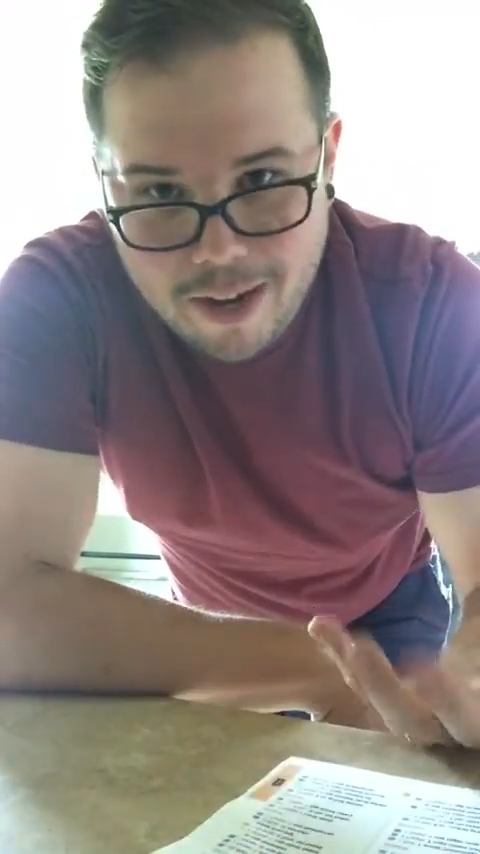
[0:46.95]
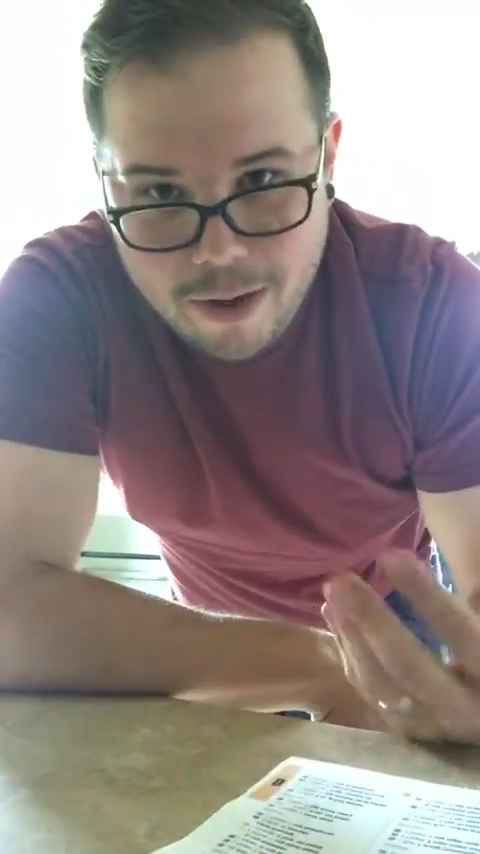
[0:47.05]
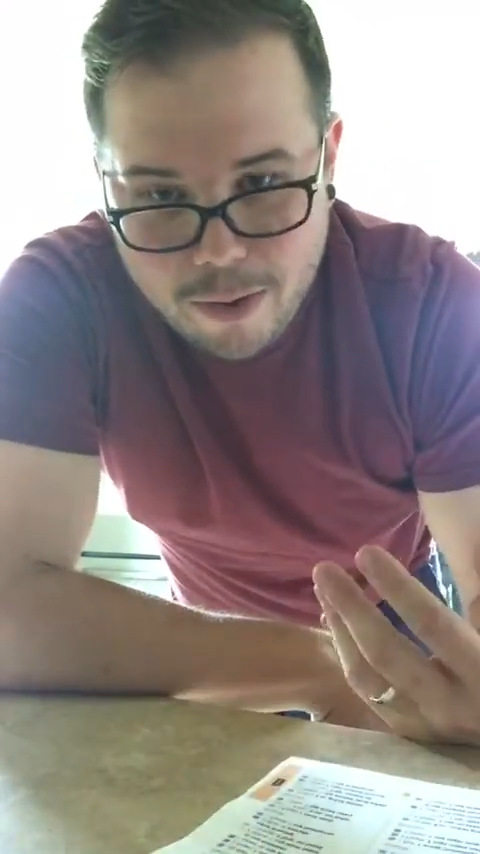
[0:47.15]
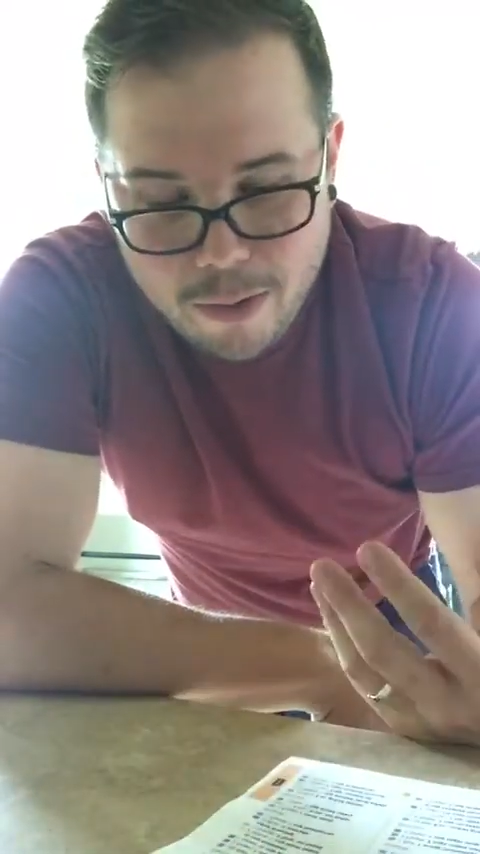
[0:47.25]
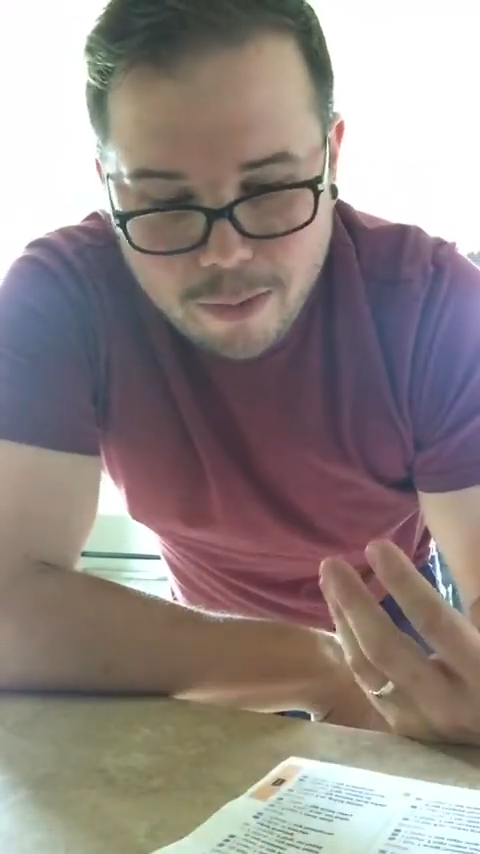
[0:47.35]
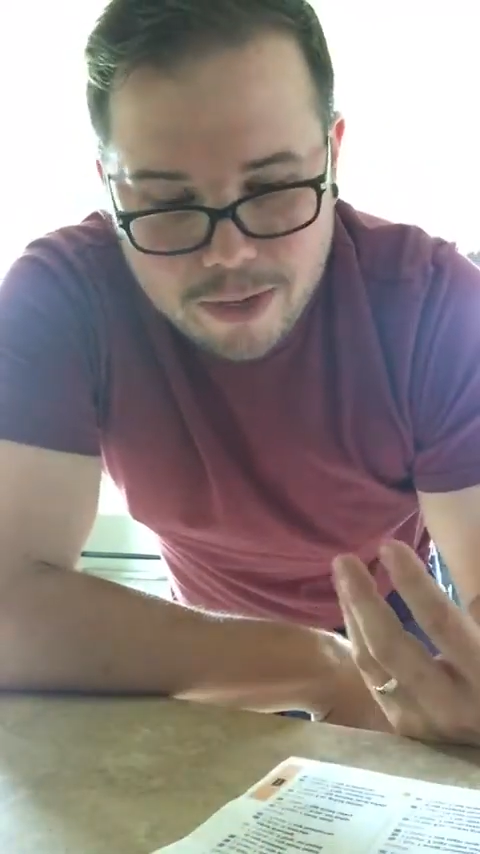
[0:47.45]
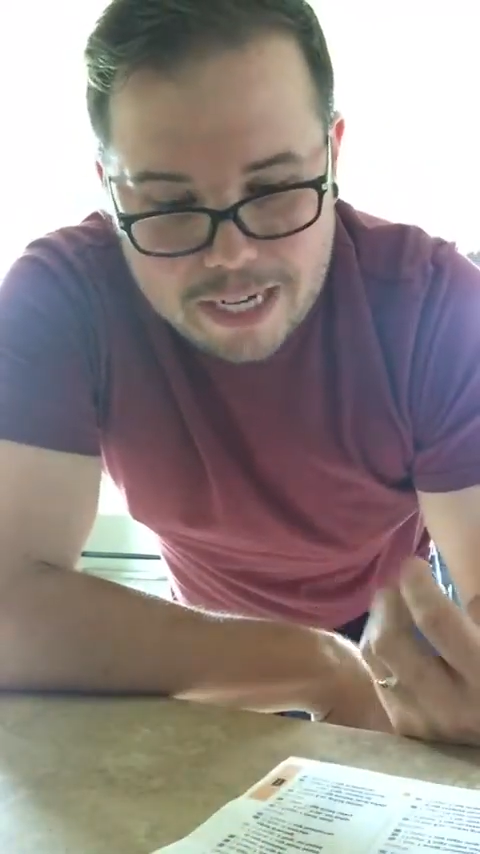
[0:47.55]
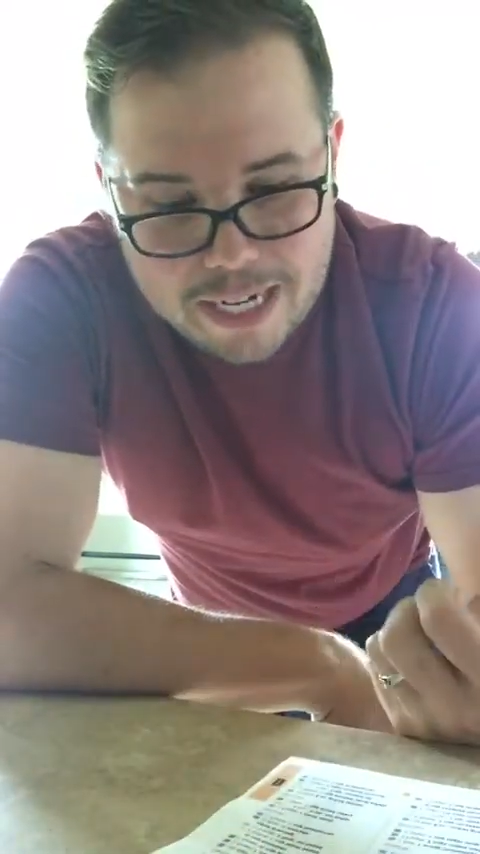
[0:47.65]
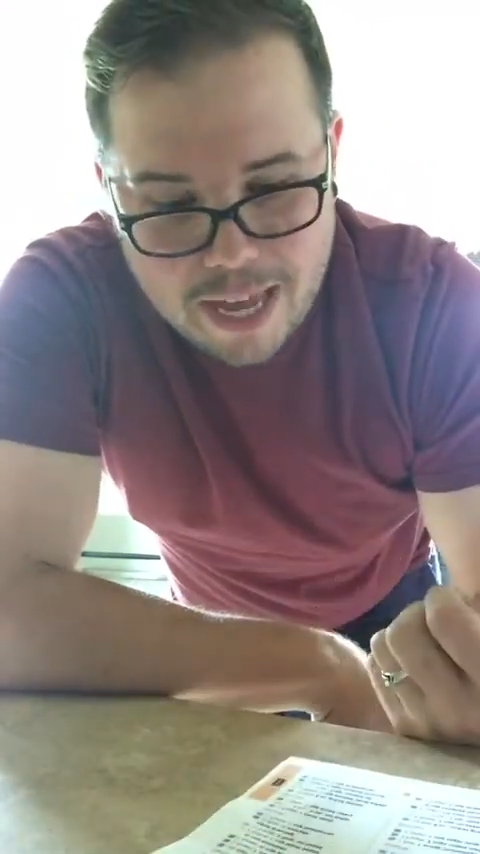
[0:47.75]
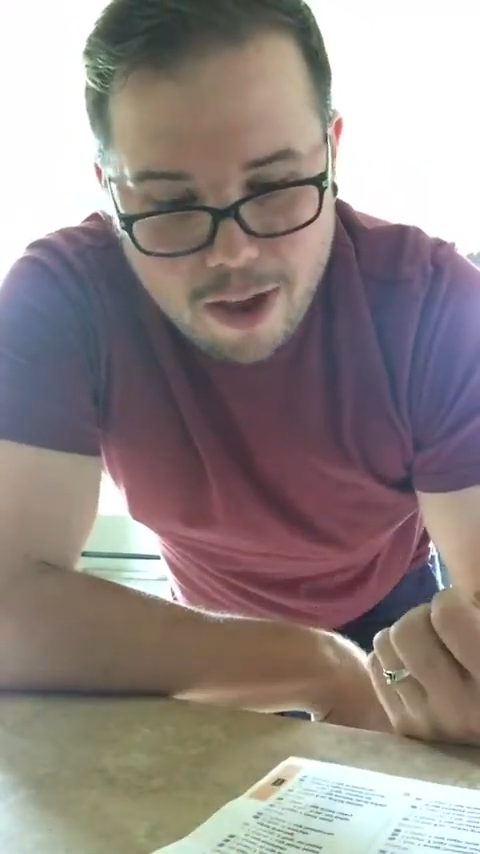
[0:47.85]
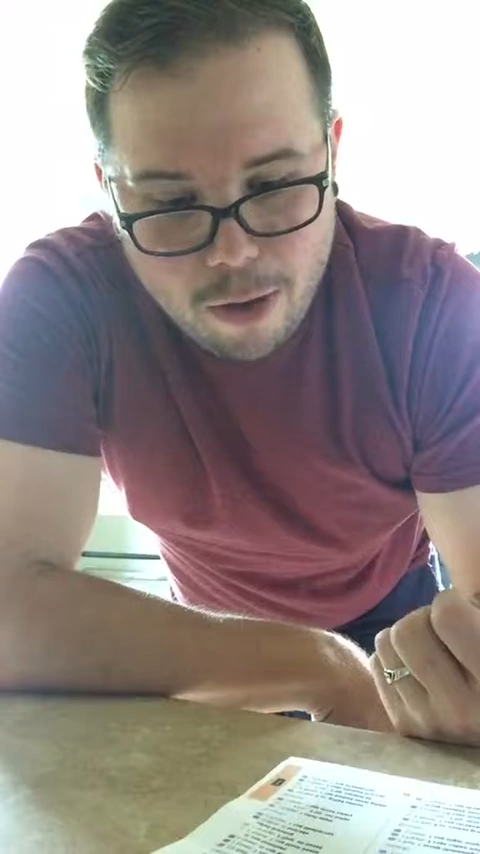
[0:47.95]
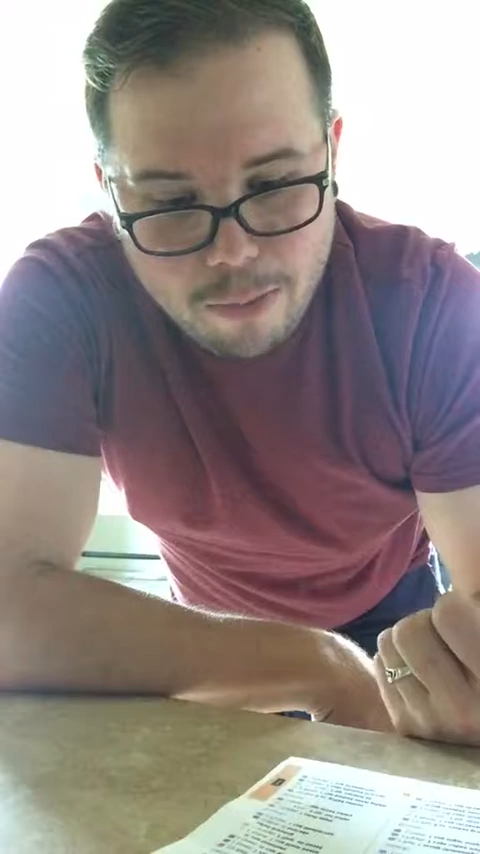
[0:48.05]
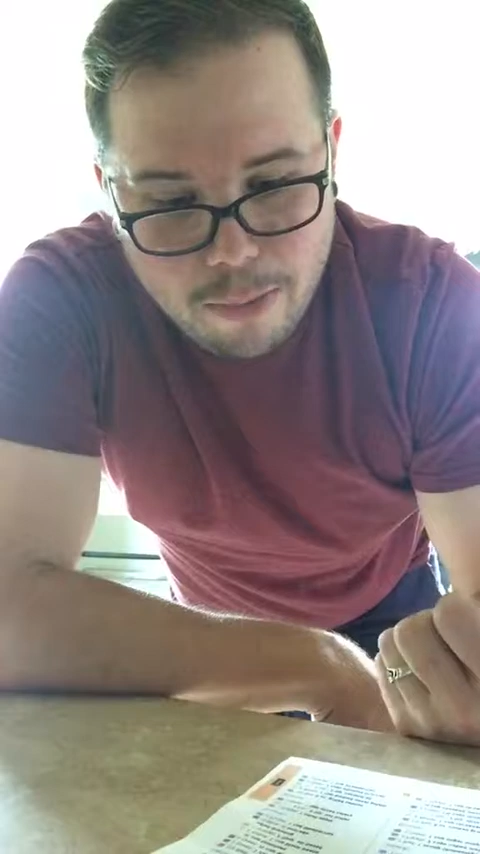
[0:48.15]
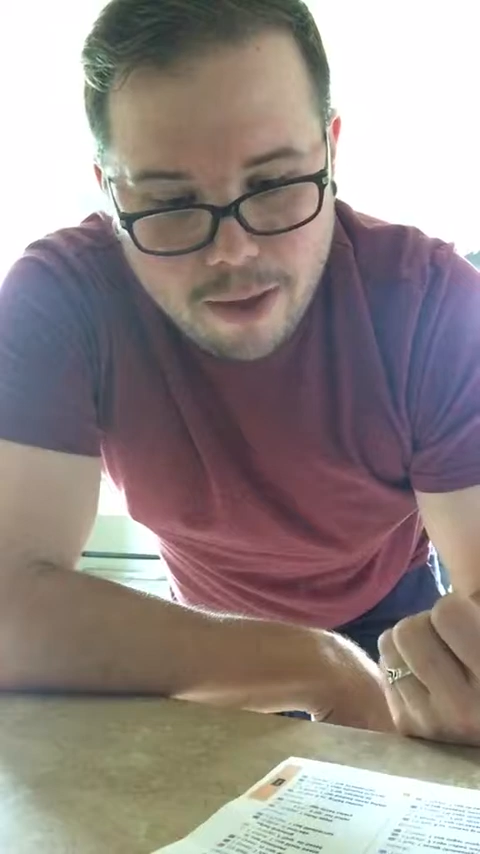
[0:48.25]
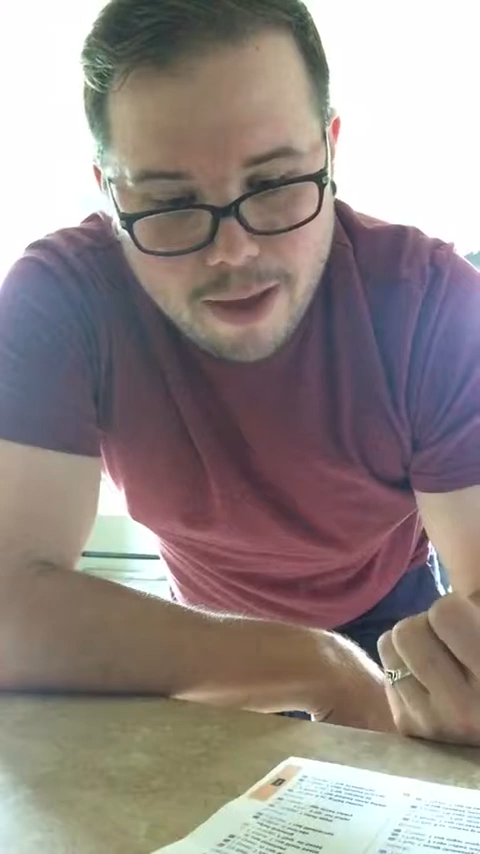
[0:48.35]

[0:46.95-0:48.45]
it or would need help